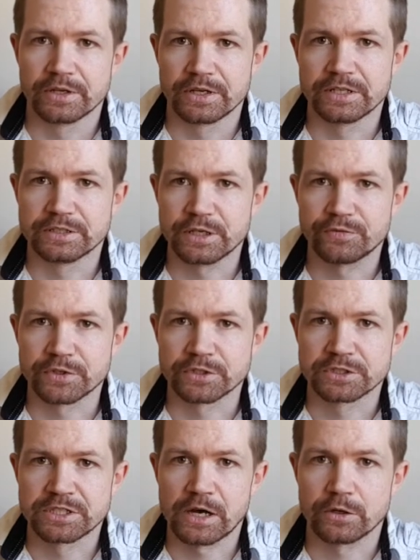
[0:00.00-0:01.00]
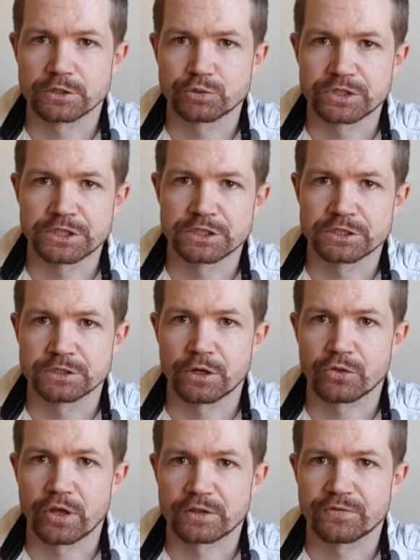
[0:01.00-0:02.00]
in different towns, which is
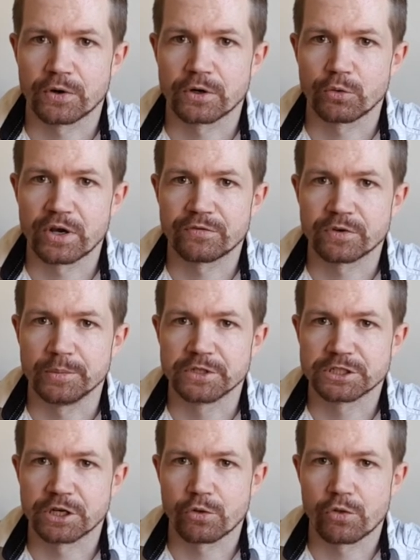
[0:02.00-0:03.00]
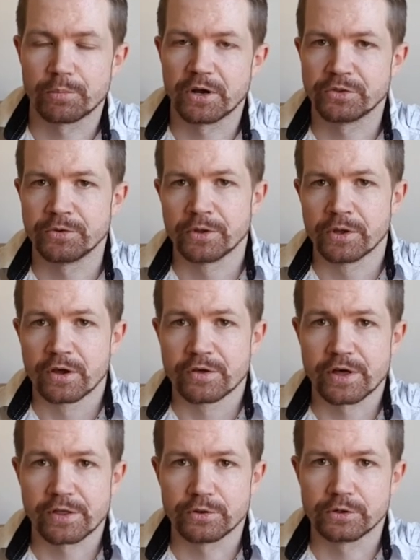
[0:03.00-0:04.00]
not that far away from each other, but
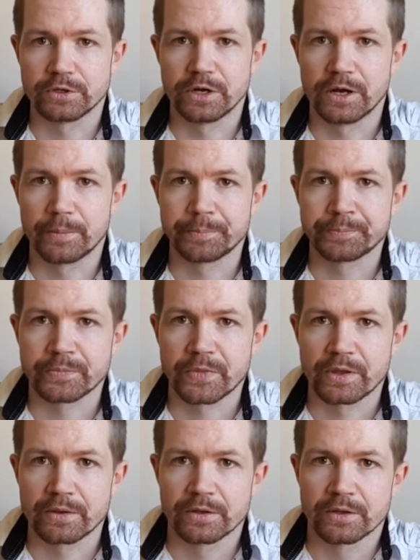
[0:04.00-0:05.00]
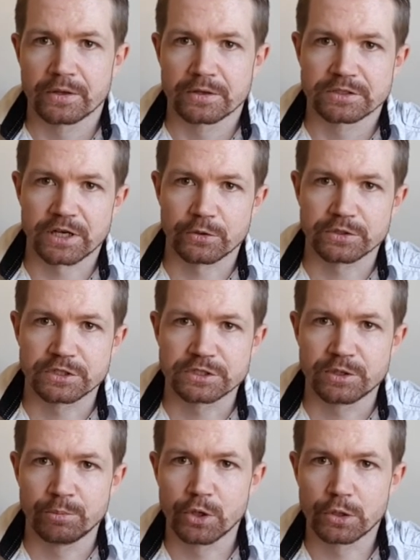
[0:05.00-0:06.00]
the other town
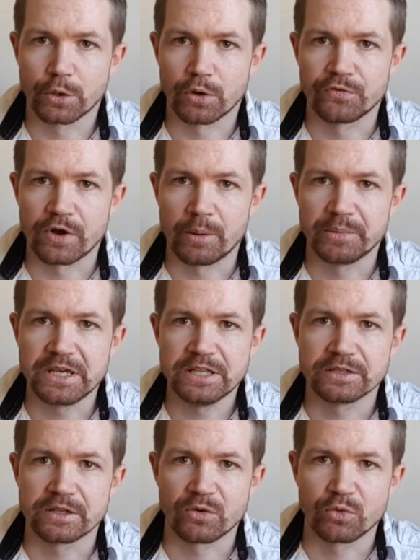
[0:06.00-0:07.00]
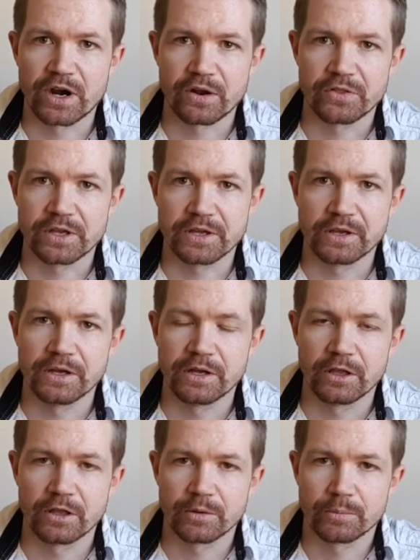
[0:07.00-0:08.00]
is Mühldorf am Inn, where the
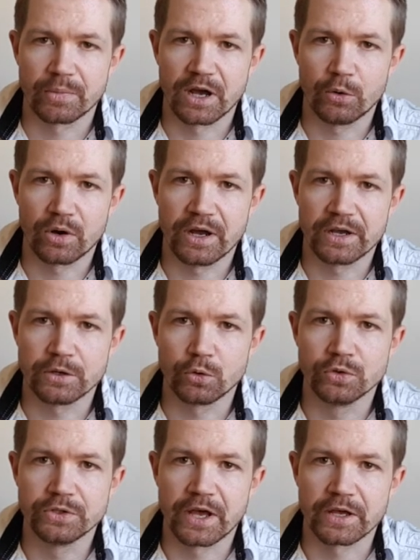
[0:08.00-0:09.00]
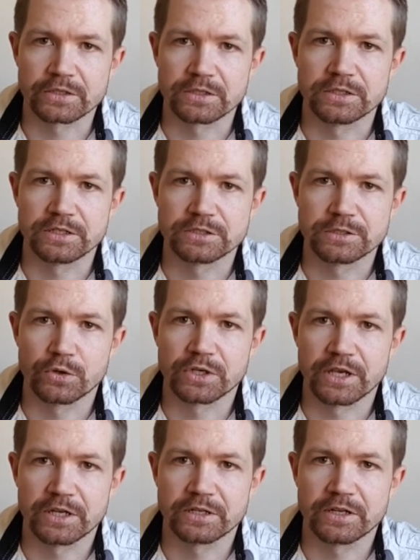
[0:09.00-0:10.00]
Brauerei Unertl is
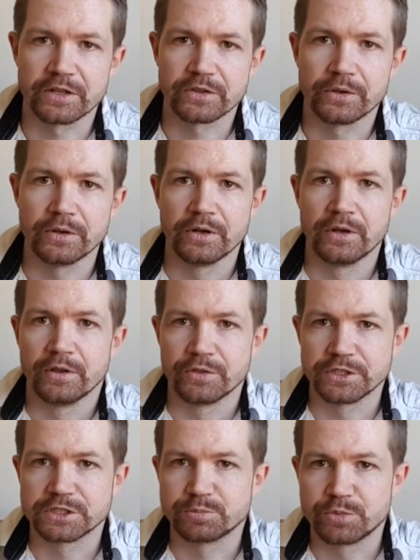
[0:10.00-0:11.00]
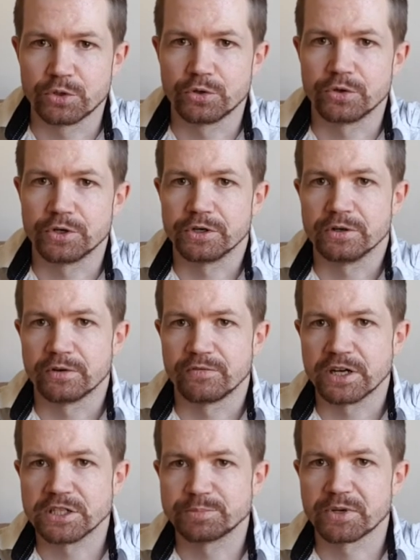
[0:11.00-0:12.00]
located, and this brewery,
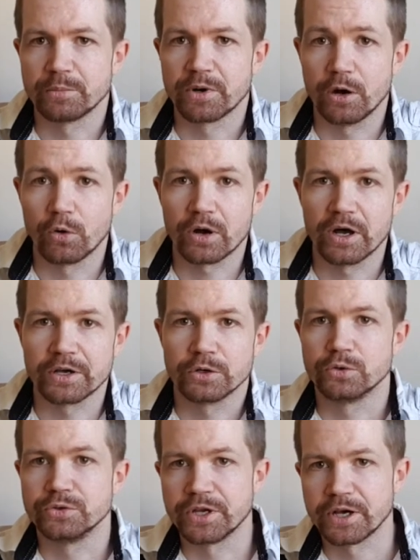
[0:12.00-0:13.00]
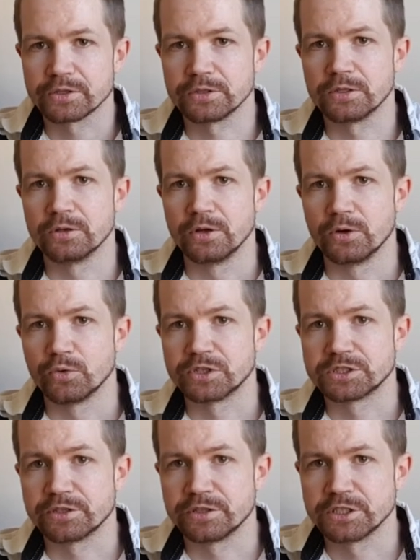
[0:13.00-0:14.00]
Weissbier Brauerei Unertl,
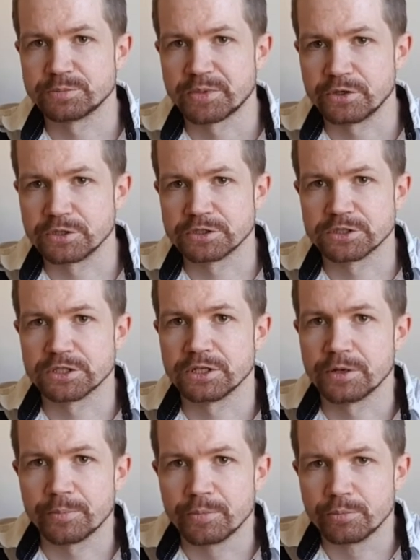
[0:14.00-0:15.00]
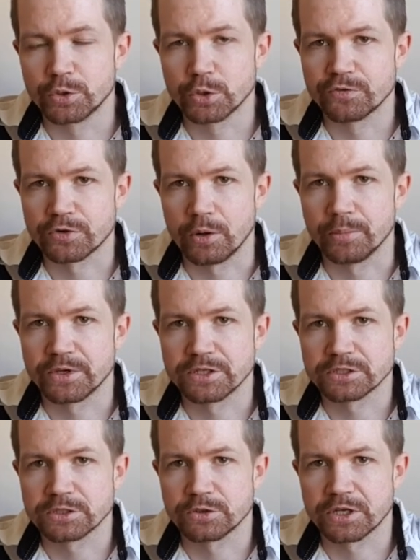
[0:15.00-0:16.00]
which this beer is brewed from,
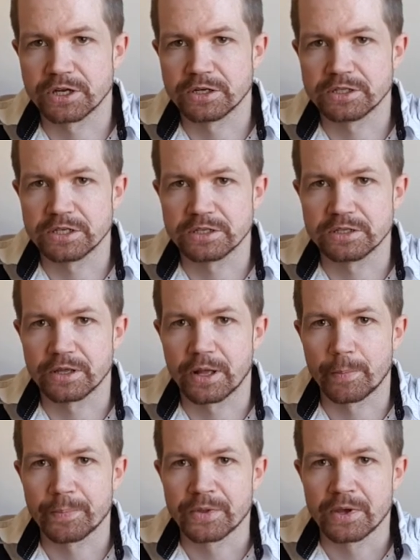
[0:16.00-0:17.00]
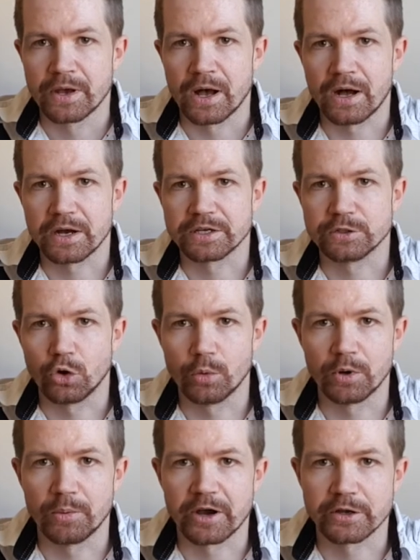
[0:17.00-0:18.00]
is located in Haag in
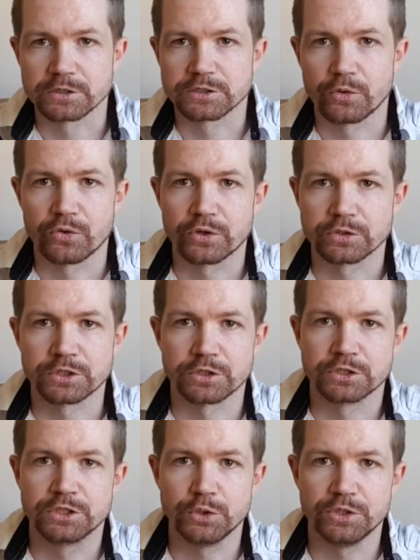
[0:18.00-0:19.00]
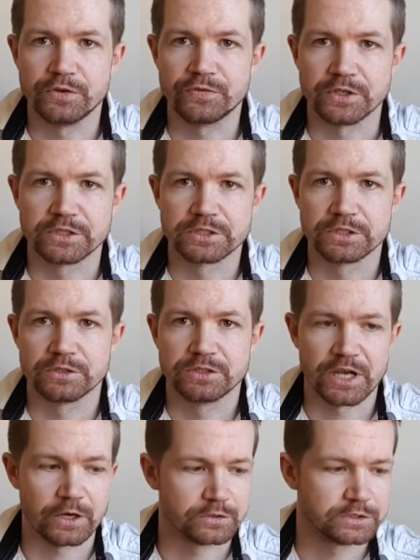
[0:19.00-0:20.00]
Oberbayern. So those are two different
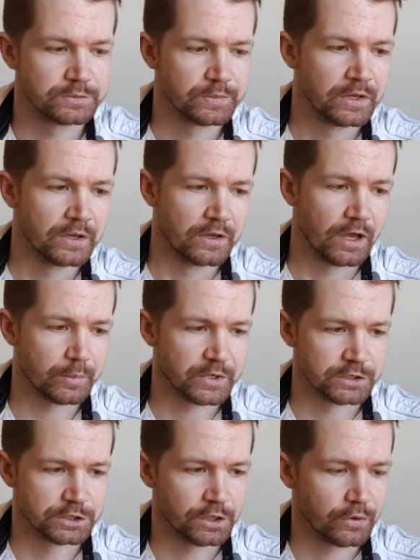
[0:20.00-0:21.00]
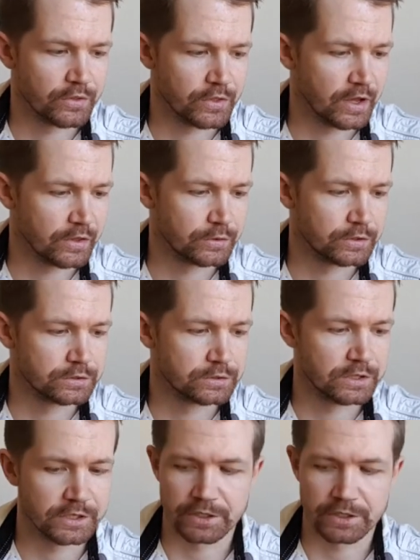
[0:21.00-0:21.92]
towns. I'm gonna show you the other